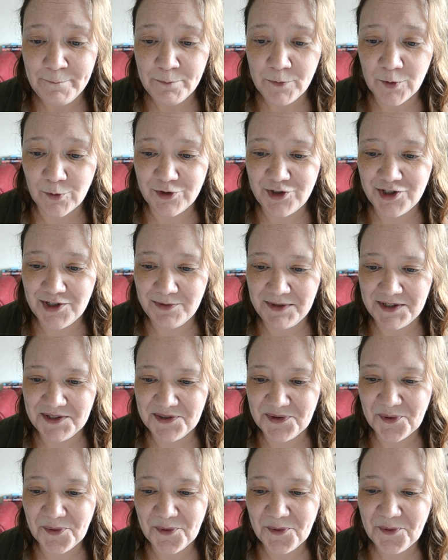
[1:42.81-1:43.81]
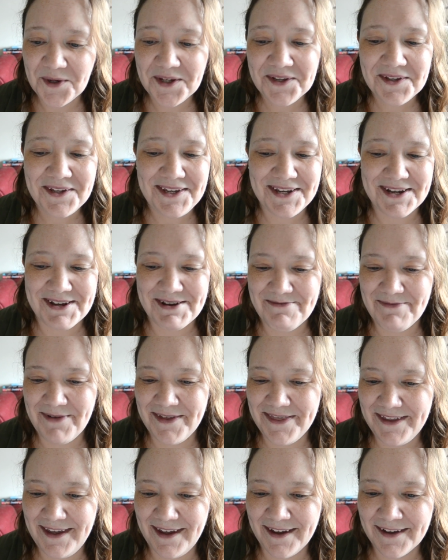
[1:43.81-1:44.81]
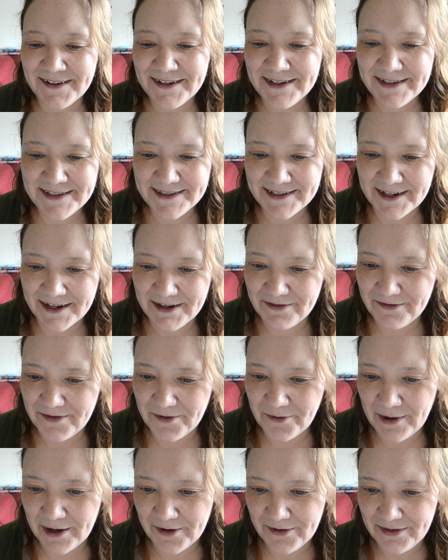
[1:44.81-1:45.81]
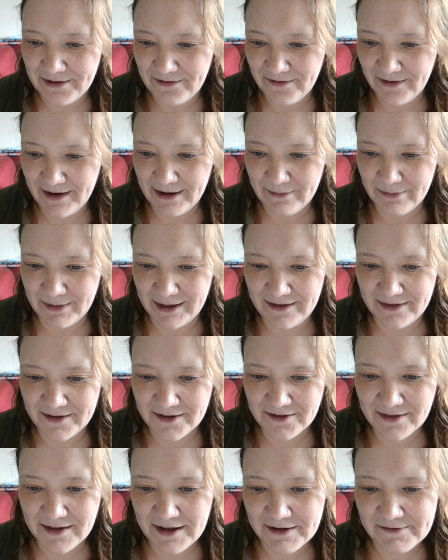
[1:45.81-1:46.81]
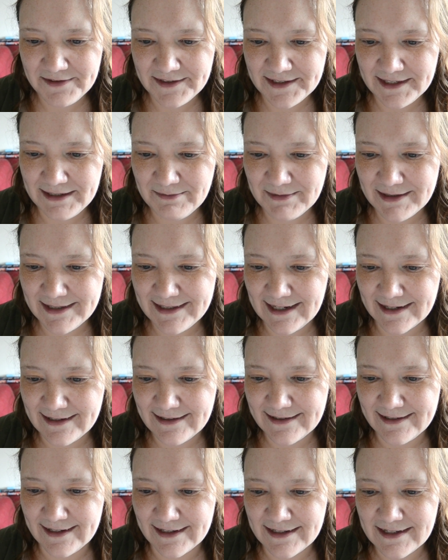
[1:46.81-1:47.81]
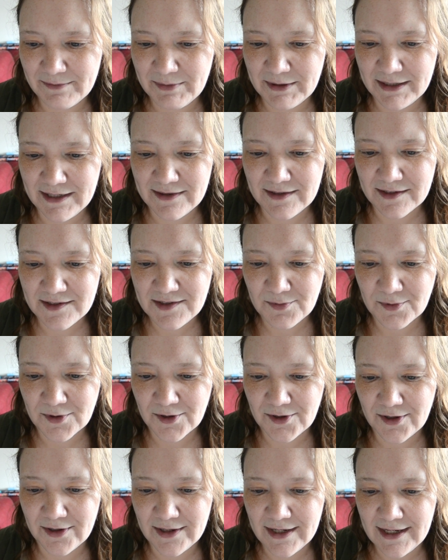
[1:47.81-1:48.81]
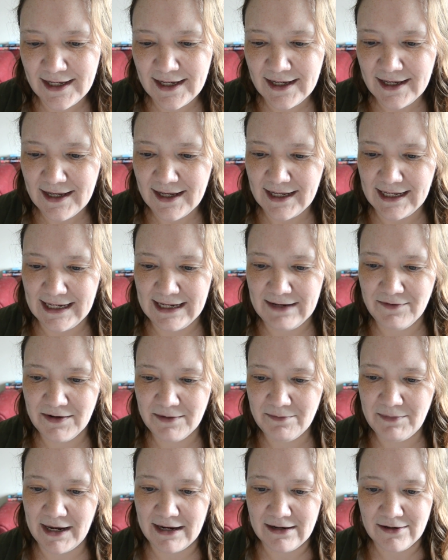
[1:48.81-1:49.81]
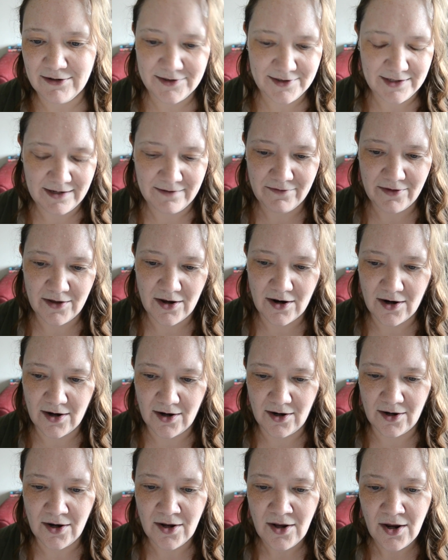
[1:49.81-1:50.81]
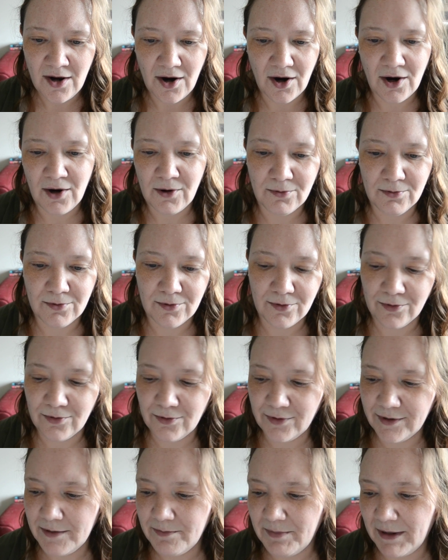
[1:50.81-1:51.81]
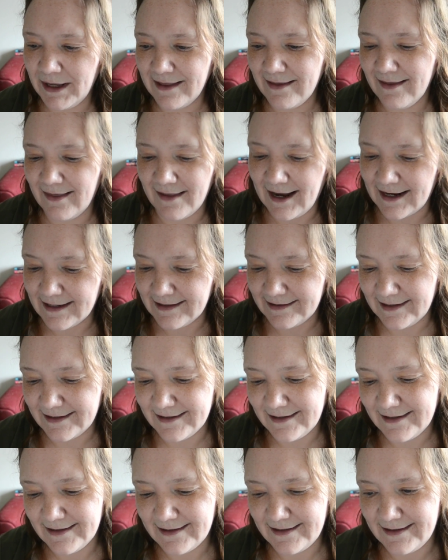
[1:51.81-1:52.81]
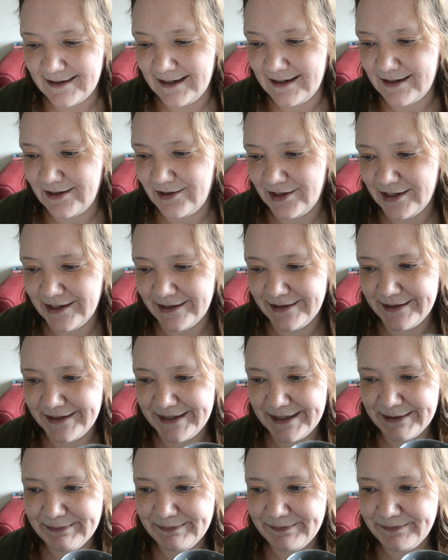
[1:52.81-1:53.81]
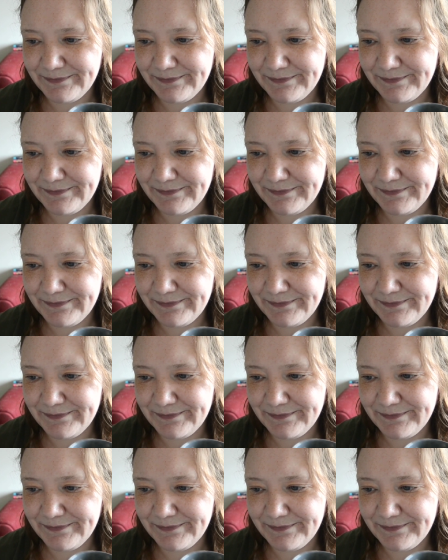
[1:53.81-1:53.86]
When she meets William, the eldest son of a wealthy family, their love seems destined. But in this world, even matters of the heart are ruled by class distinctions.